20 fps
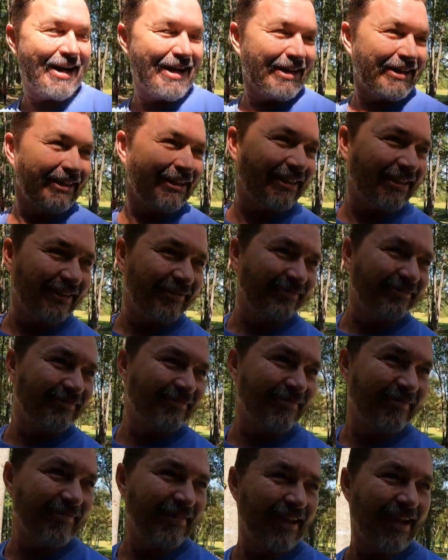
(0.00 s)
I uh,
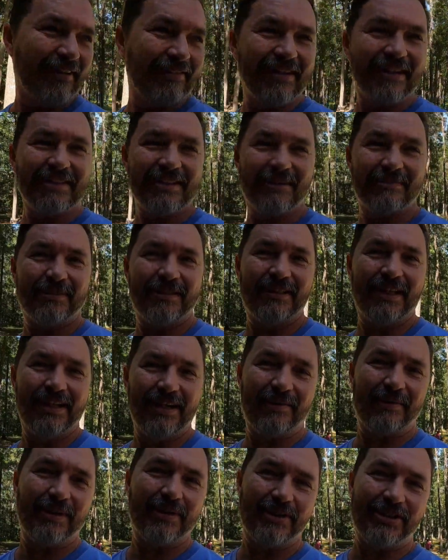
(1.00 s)
I've got something today
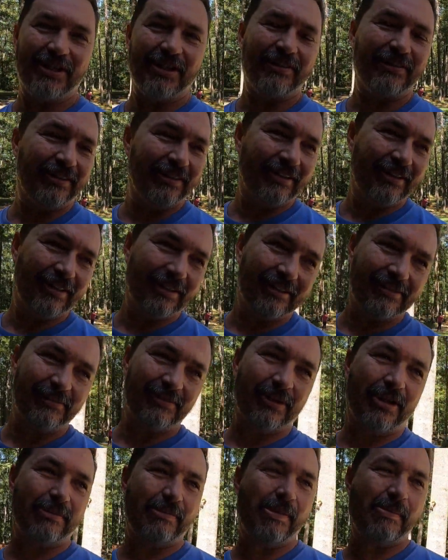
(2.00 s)
I want to show you that
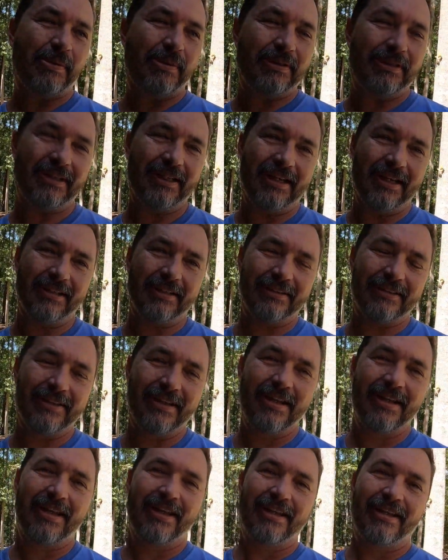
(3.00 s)
we're going to be putting together.
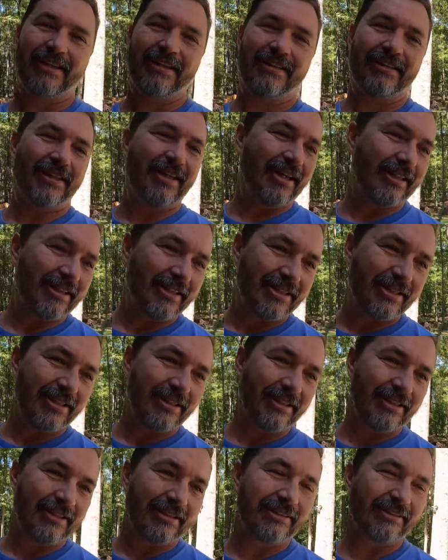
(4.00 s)
That's
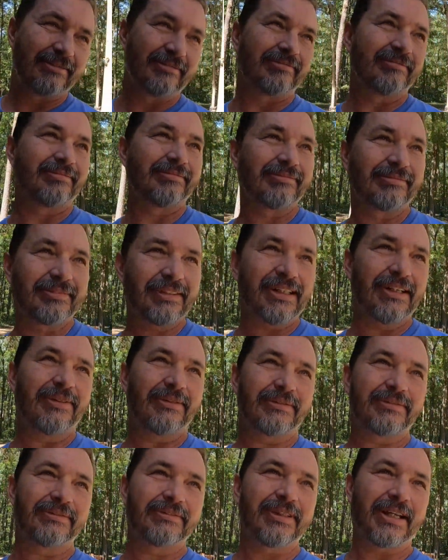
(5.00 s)
uh, you
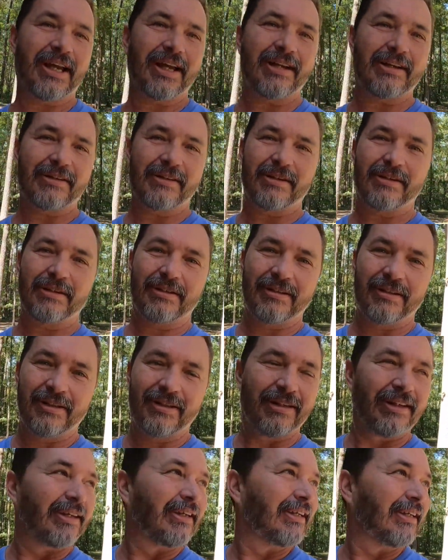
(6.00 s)
know the kind of the
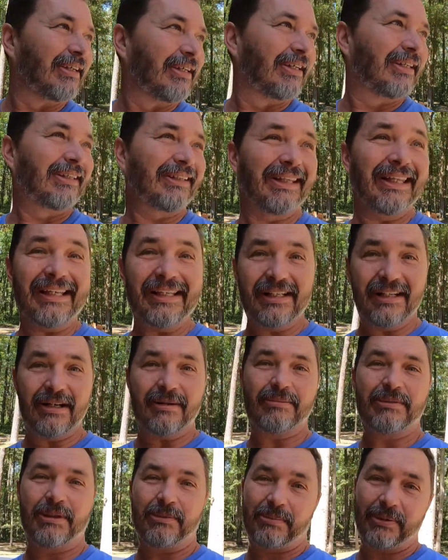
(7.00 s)
lead
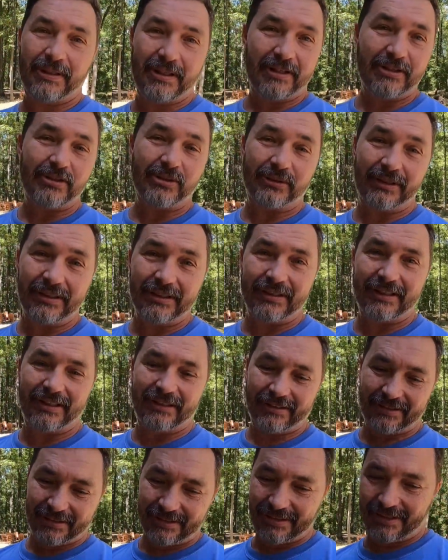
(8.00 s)
up to potential deer
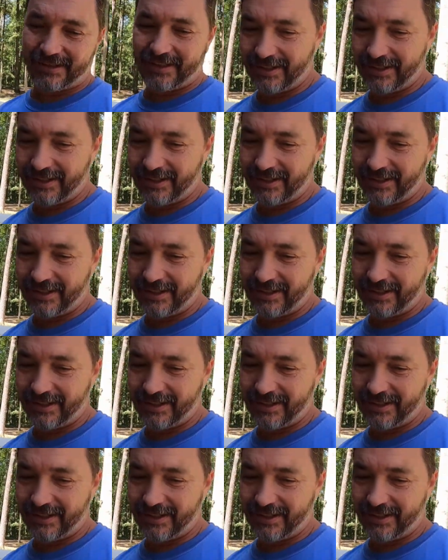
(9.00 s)
hunting.